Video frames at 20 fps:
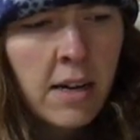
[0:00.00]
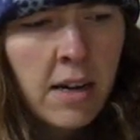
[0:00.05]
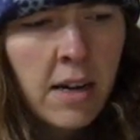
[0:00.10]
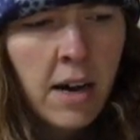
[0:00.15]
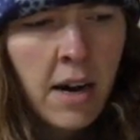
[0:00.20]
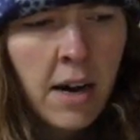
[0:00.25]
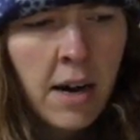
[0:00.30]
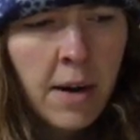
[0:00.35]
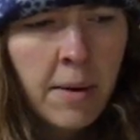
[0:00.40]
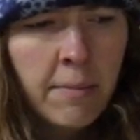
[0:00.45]

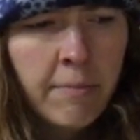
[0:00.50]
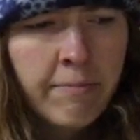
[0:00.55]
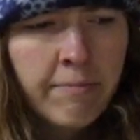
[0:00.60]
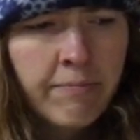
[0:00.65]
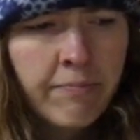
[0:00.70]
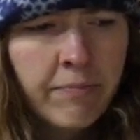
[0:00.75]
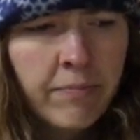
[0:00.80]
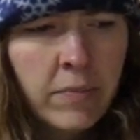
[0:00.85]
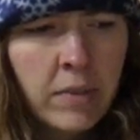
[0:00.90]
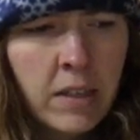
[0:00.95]

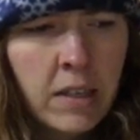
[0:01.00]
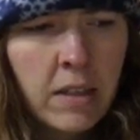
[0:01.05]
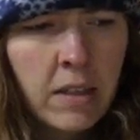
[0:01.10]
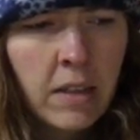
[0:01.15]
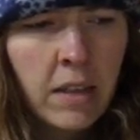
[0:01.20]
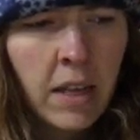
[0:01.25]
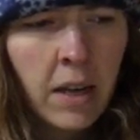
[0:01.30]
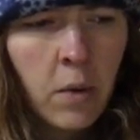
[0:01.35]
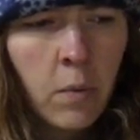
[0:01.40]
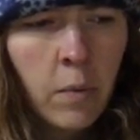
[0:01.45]
um,
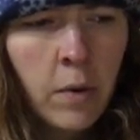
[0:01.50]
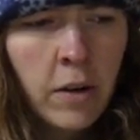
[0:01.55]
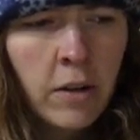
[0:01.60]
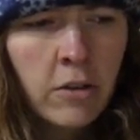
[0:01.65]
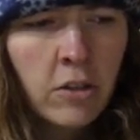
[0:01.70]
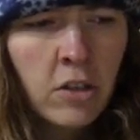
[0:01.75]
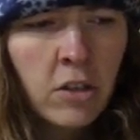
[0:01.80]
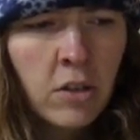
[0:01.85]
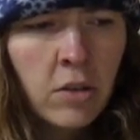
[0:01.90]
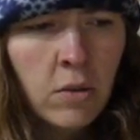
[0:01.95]
like one
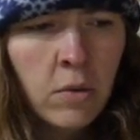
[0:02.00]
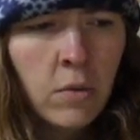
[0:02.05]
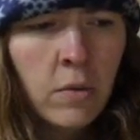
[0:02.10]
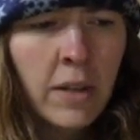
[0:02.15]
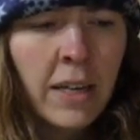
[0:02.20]
or two,